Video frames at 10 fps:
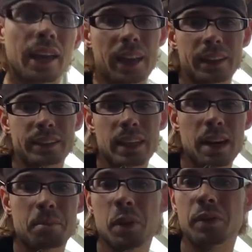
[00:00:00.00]
and
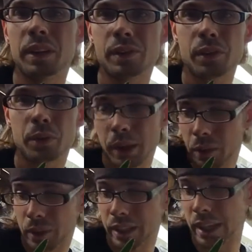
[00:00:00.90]
I'm moving to
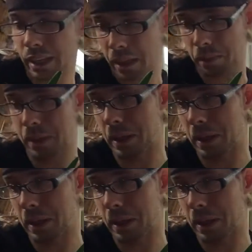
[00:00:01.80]
inorganic